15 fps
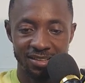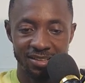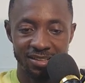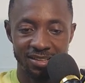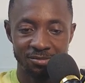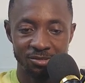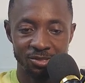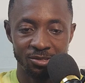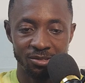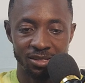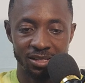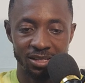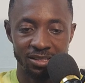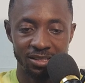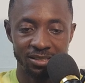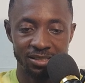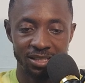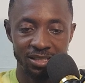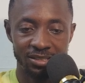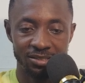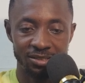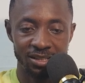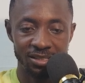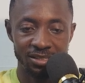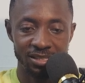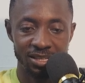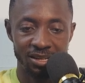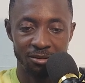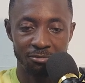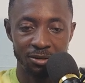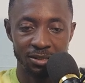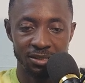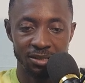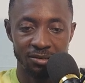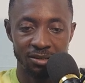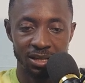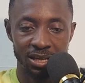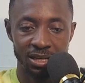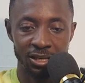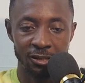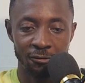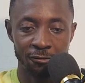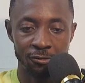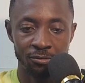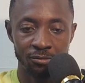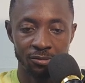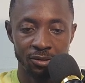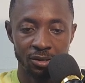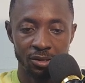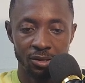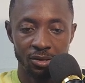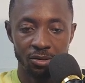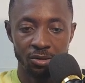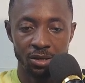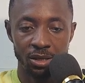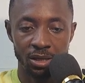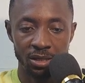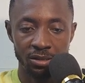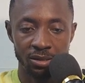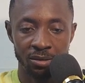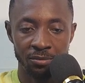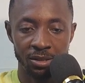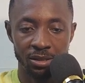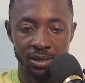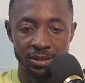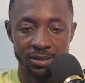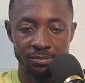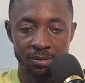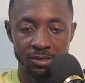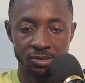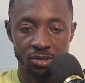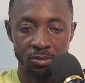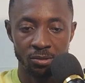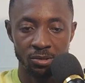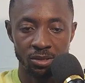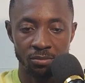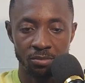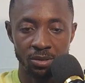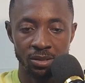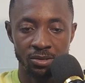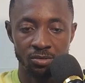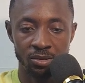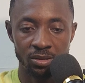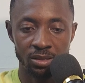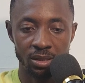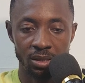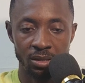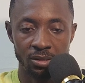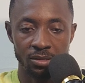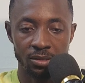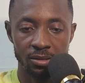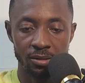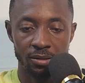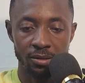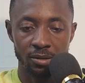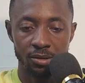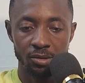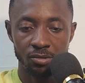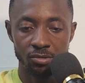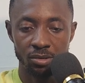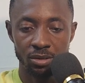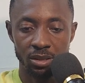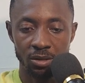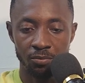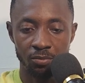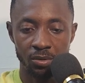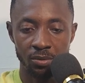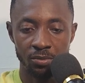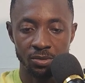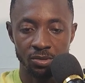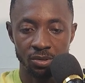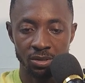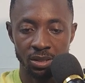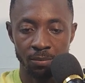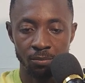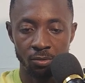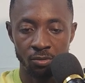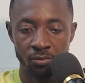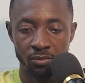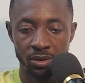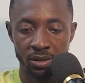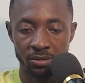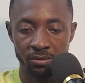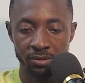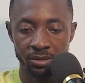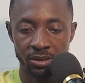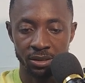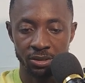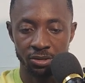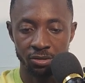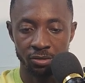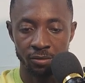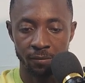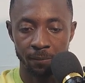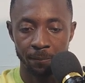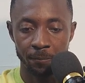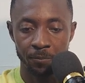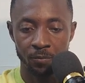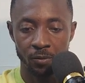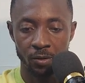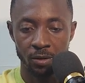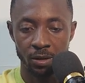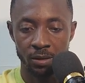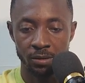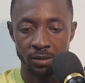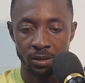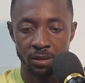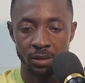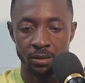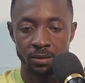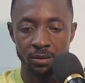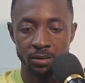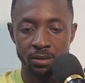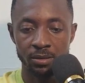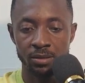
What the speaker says: I'm still looking at the chart. So let's see how it plays out. I can even, okay, let me tighten my stop loss a bit. 28 pips, just above that rejection. Yeah, and target this